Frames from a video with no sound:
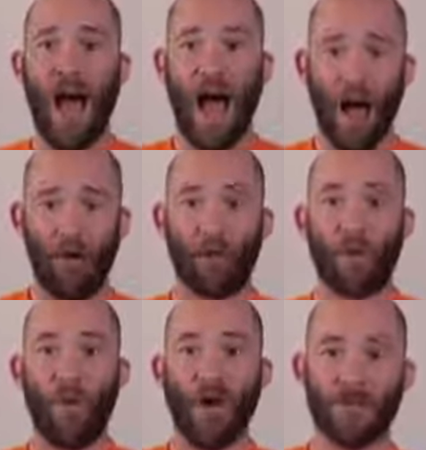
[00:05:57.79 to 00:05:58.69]
Our
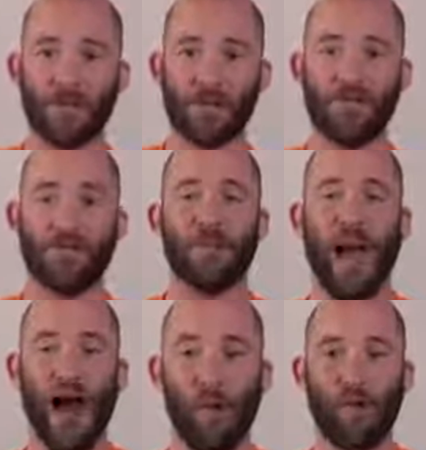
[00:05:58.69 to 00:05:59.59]
web servers,
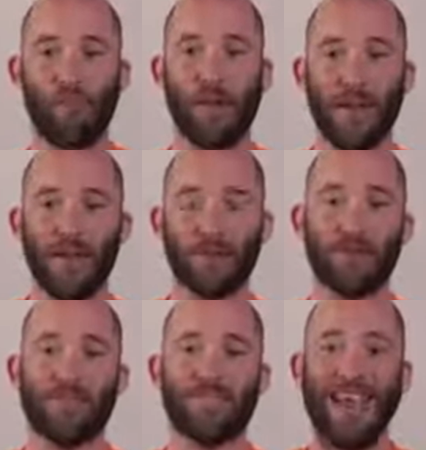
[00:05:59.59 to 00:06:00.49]
our media
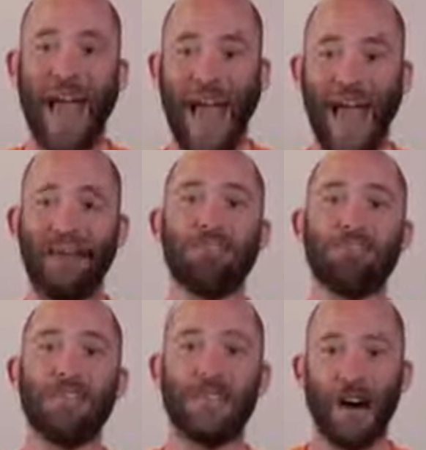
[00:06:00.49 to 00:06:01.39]
servers, have to
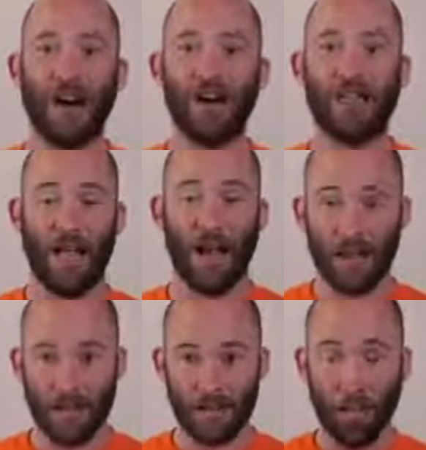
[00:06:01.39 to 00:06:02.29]
be
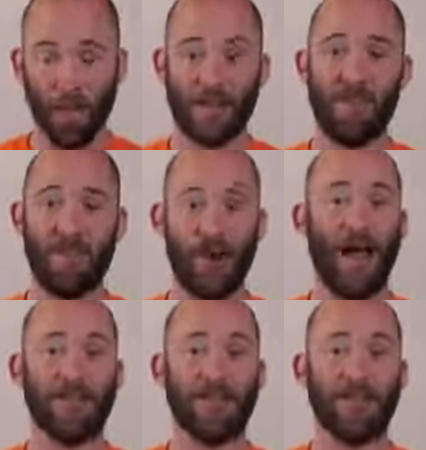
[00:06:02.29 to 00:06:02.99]
online 24